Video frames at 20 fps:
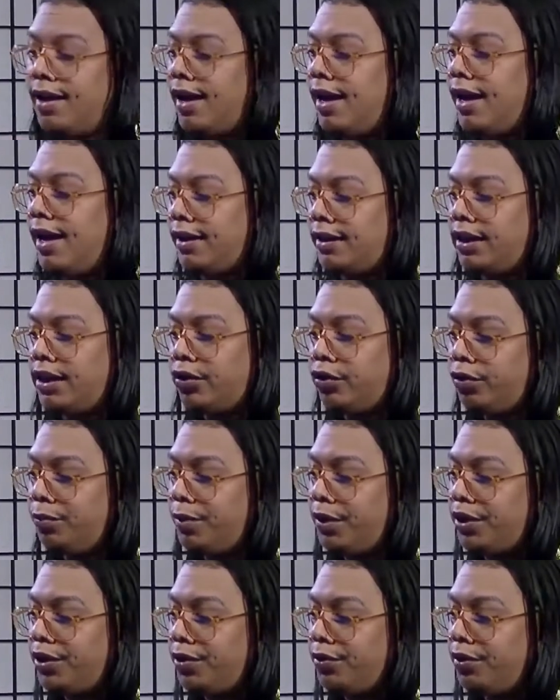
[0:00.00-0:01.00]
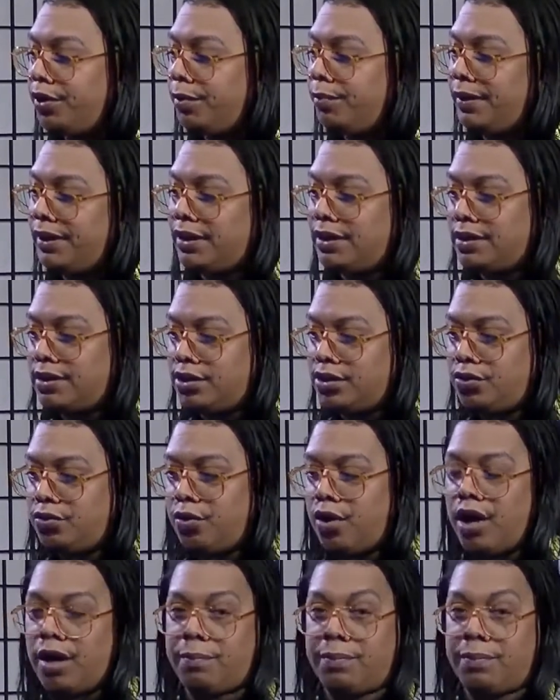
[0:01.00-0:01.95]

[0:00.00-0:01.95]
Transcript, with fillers: and I think it would be cuter because you are